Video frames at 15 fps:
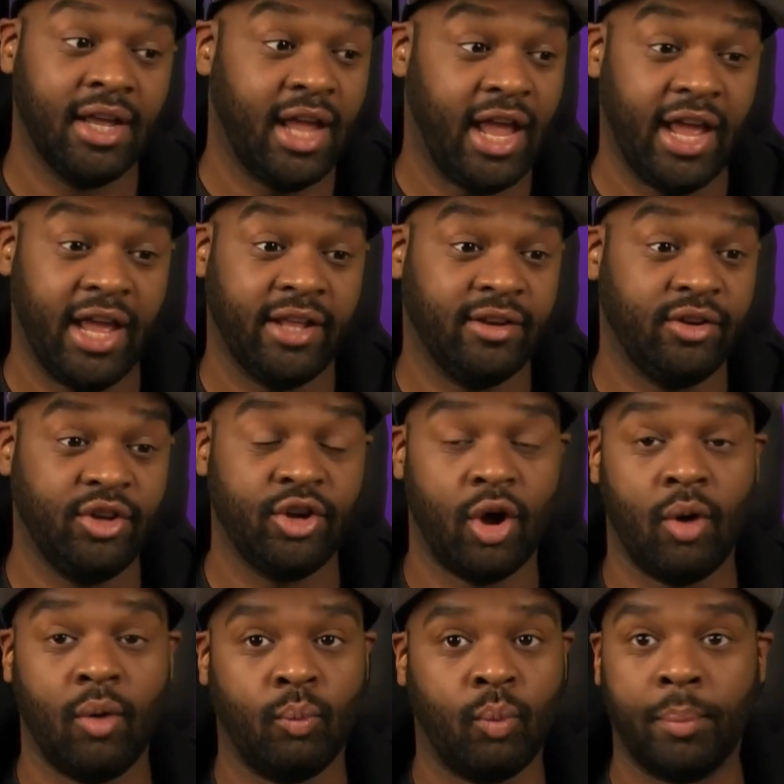And
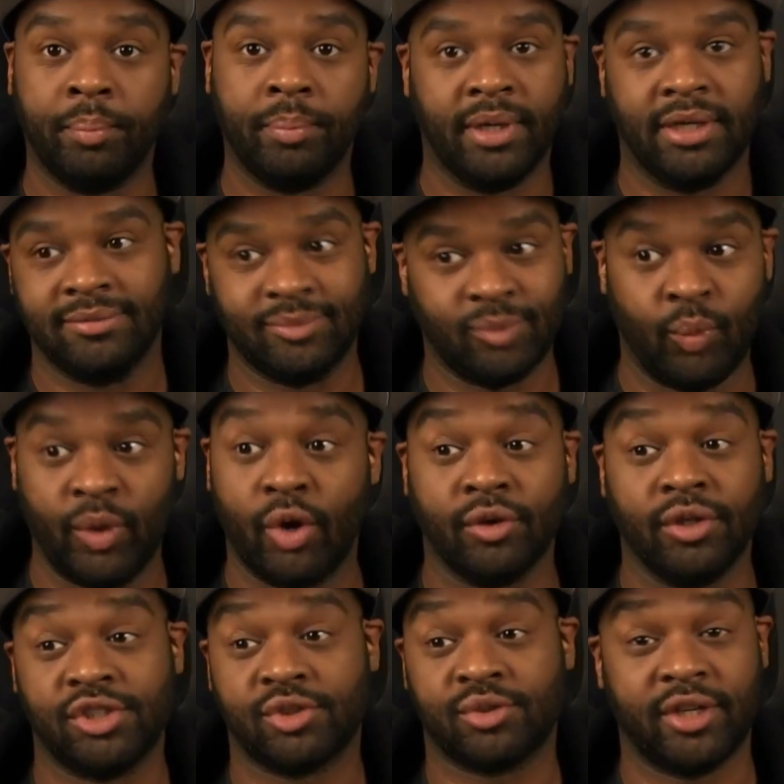but we
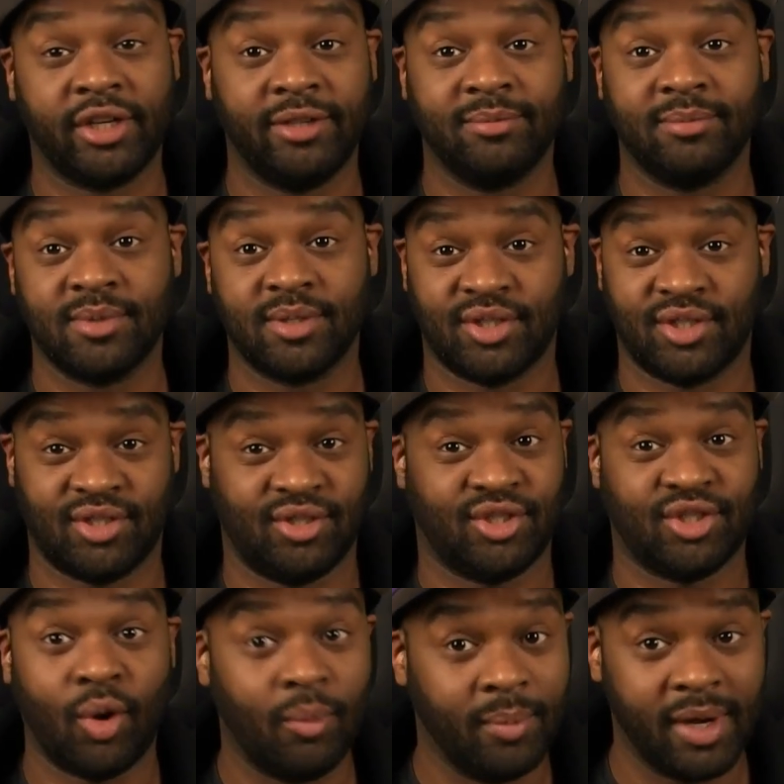only stream
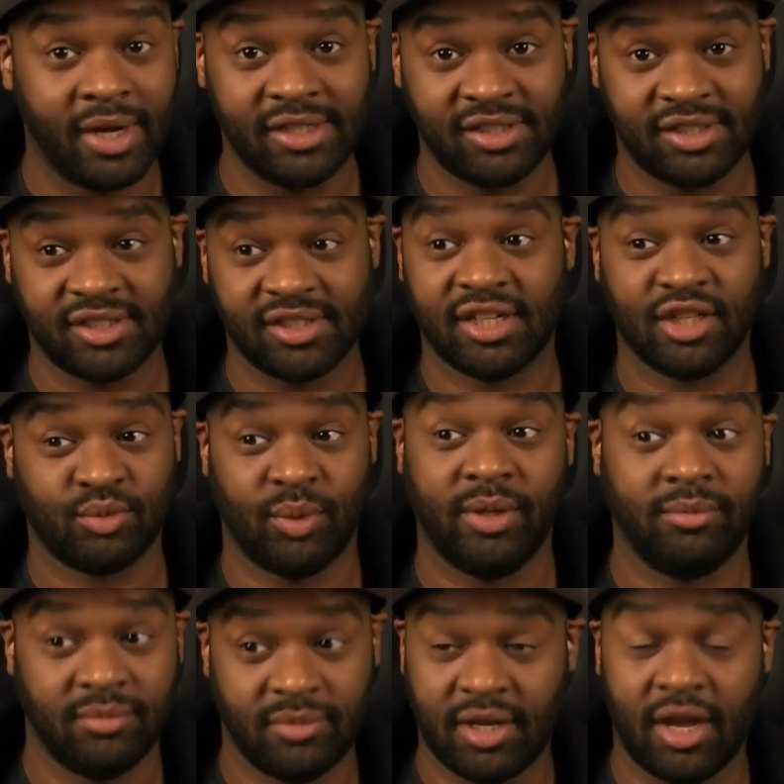so much because
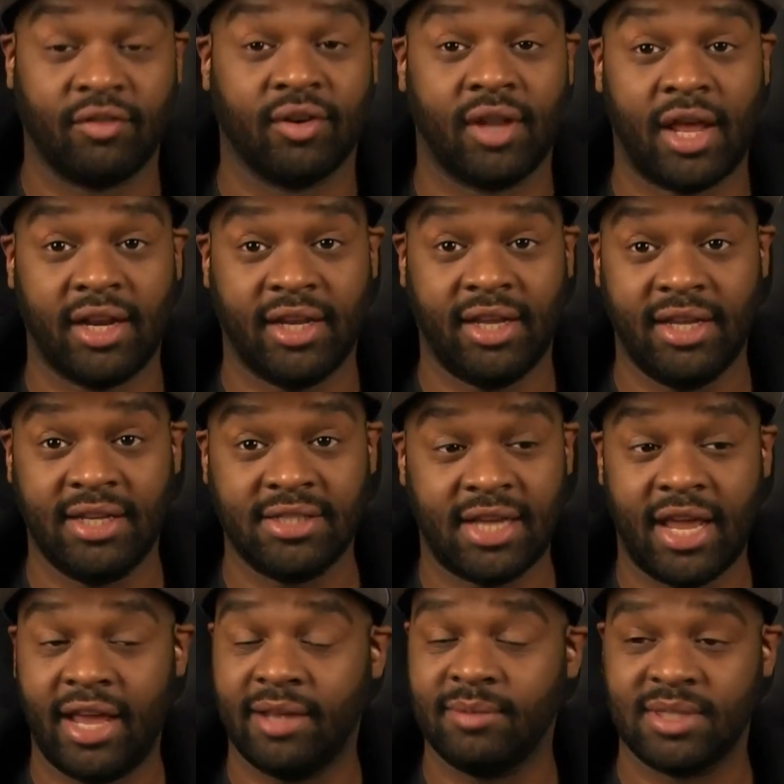we cover a lot of Kings
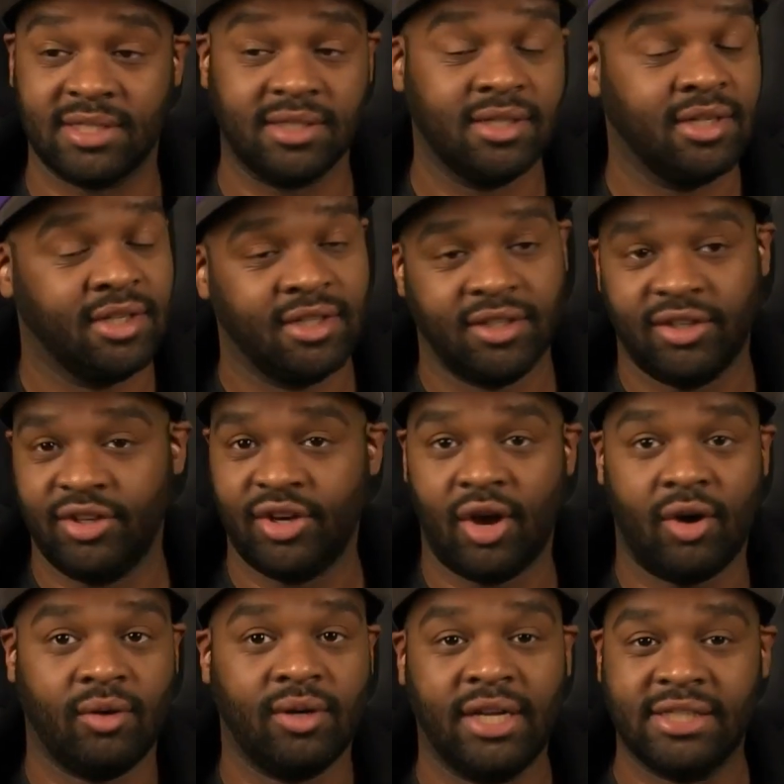games, and
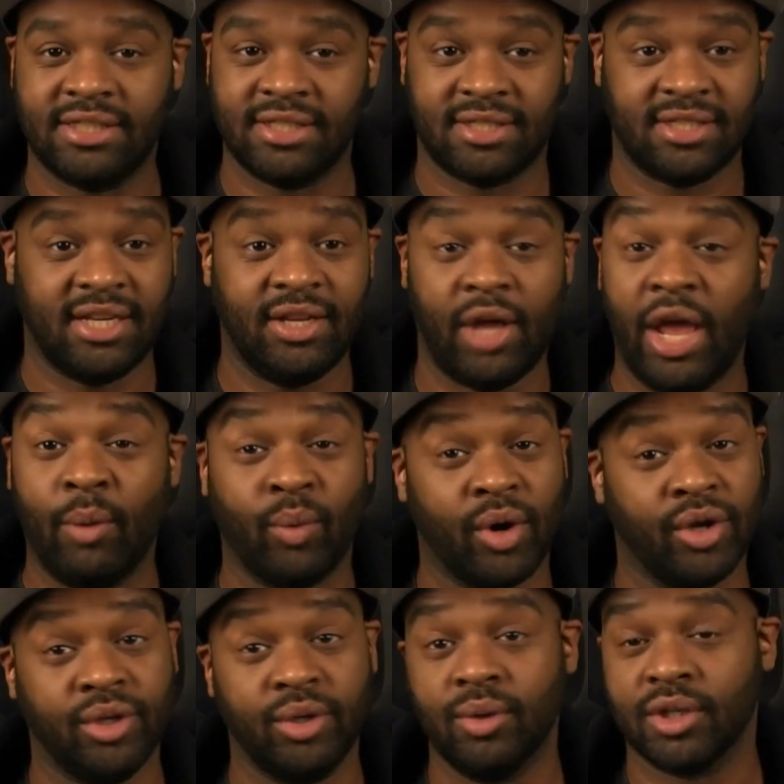and
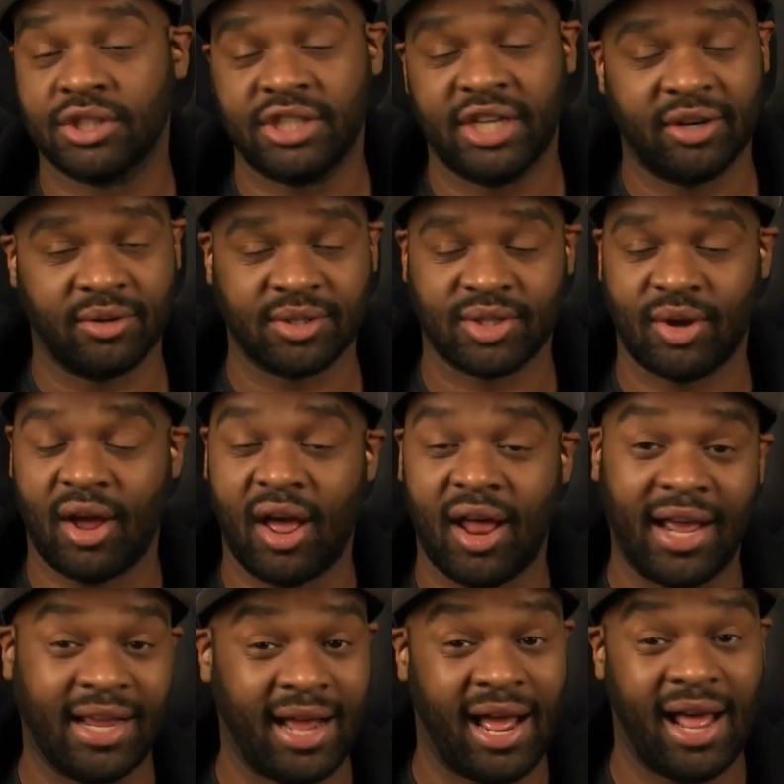we're a newer channel, so
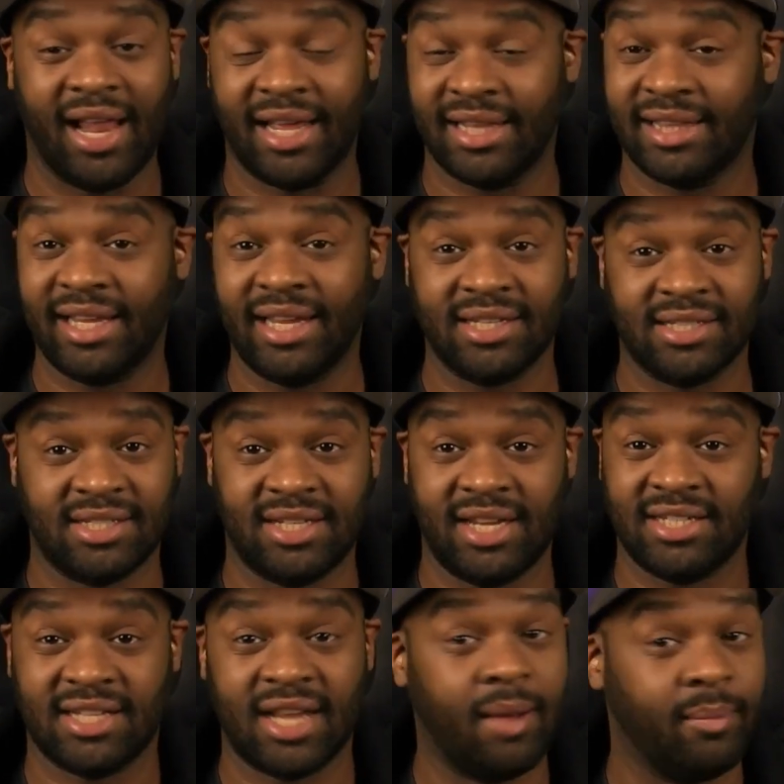all I can think is it
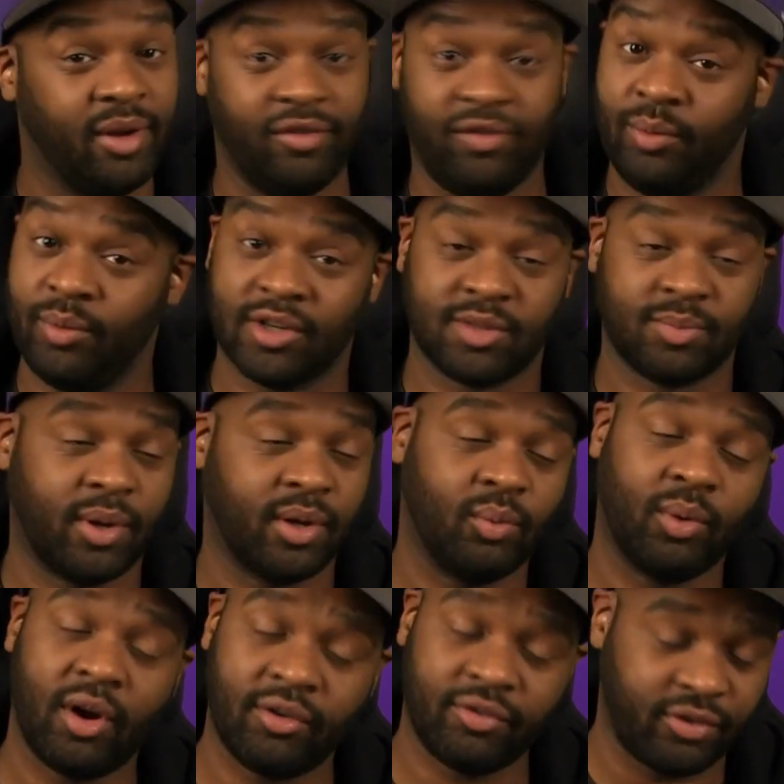takes time. But if you want to spread the
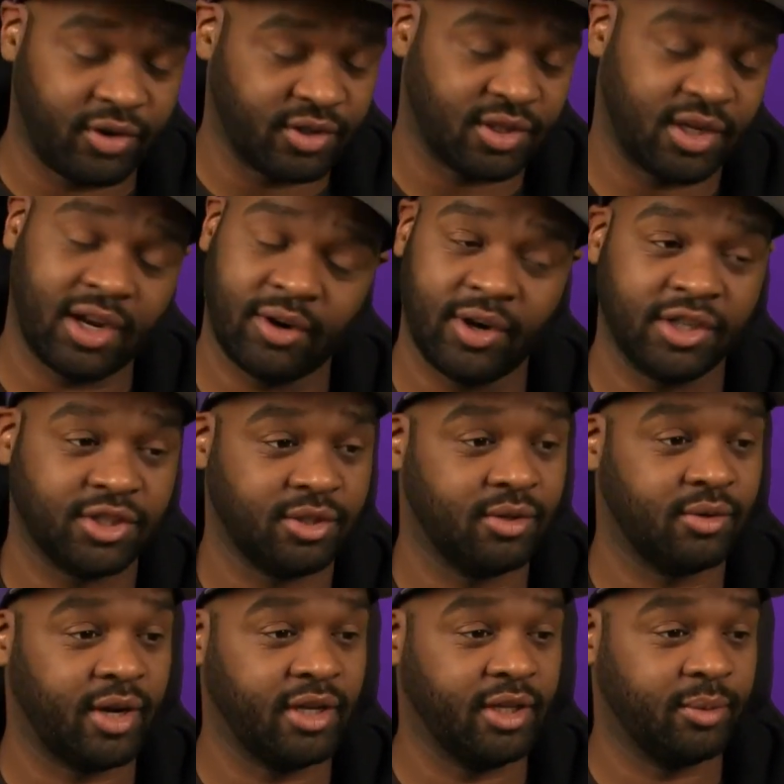word for us, I
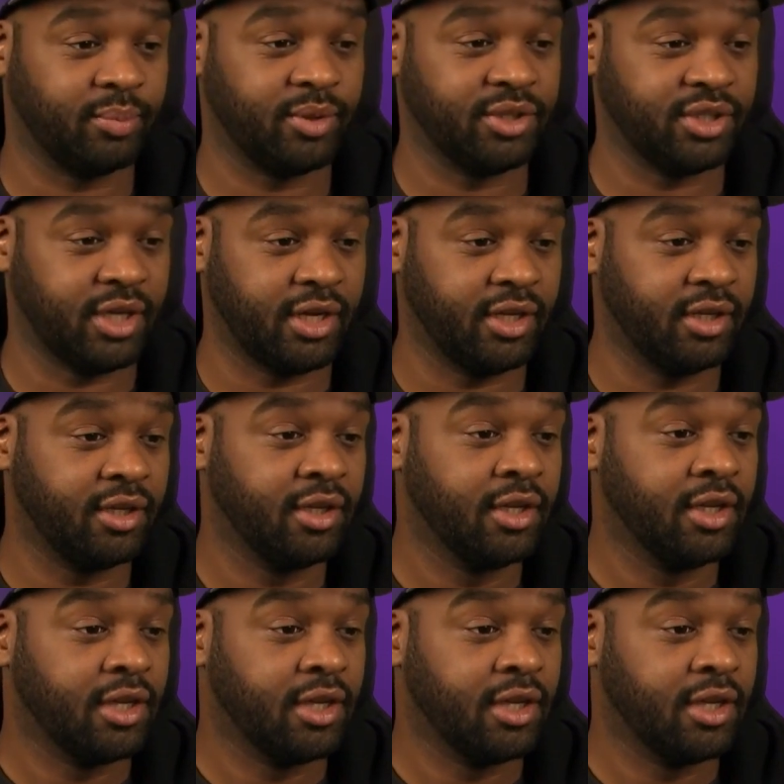greatly appreciate it.